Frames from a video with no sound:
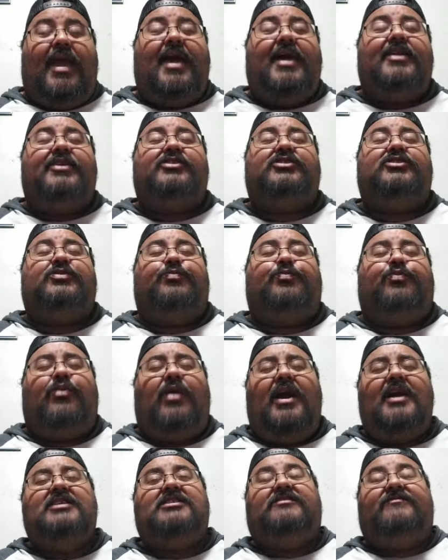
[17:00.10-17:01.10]
had a
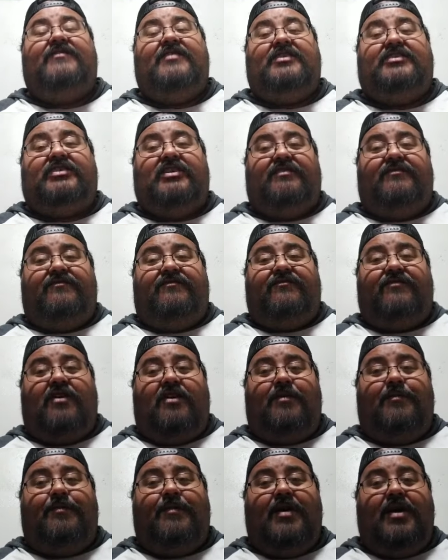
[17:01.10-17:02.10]
surprise visit
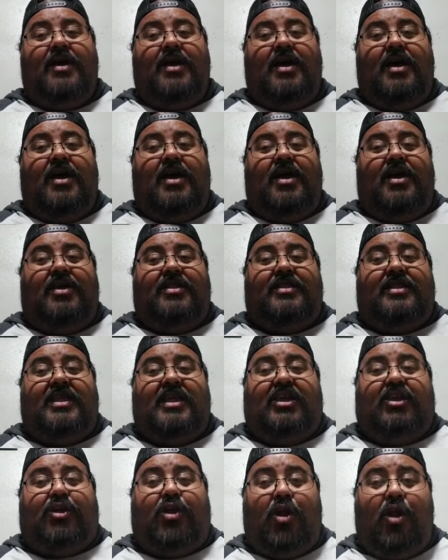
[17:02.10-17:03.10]
from
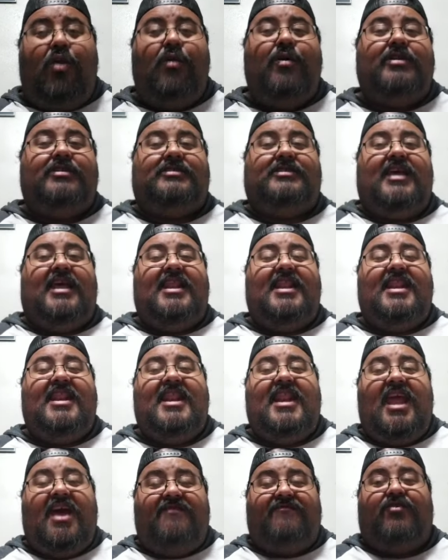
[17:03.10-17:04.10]
the current
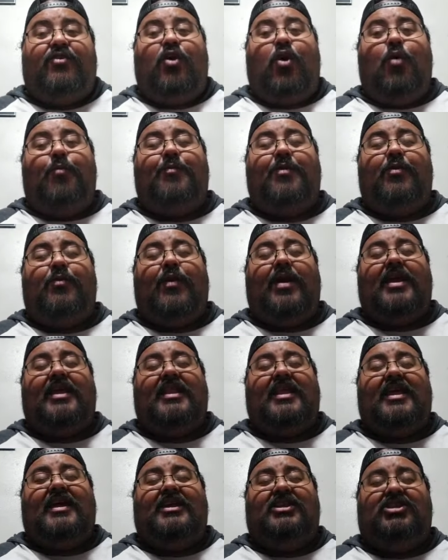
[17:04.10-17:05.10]
never open
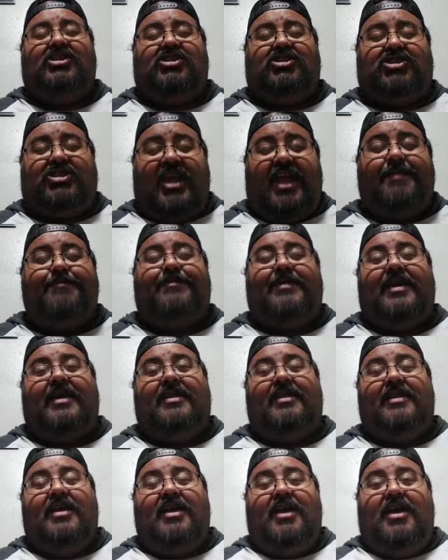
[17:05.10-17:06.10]
weight
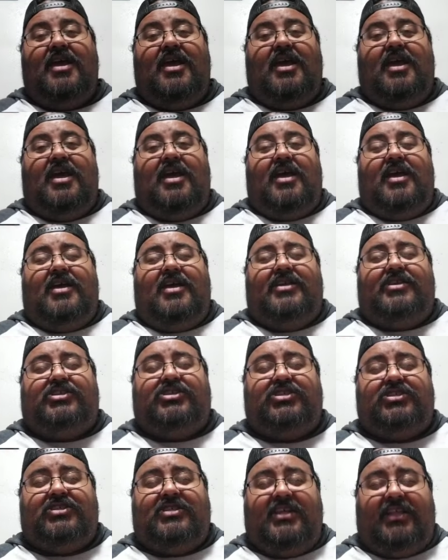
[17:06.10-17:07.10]
champion,
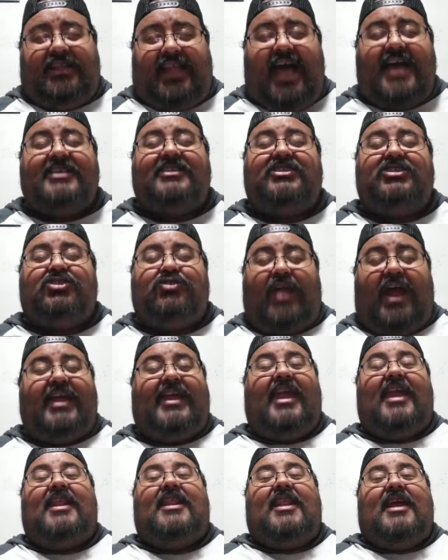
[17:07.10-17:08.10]
the last
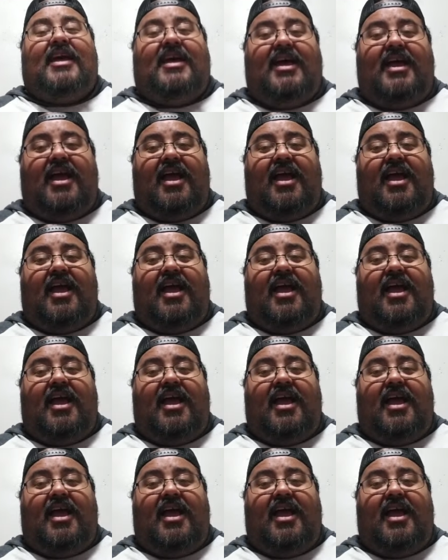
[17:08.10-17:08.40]
dragon,